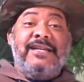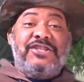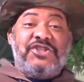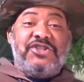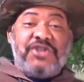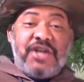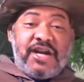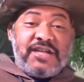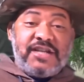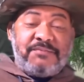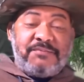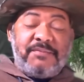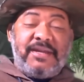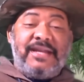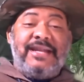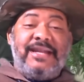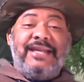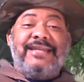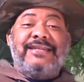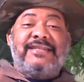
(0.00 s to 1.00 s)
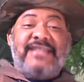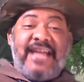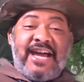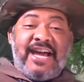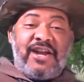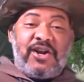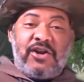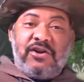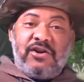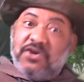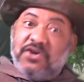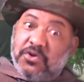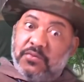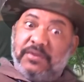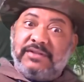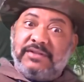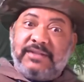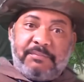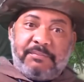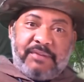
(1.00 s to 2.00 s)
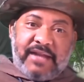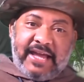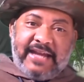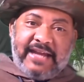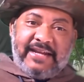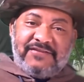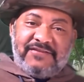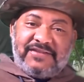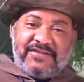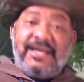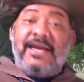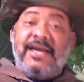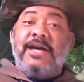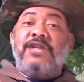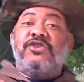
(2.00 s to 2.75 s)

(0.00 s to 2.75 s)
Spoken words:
judgment debtor, who was the plaintiff's,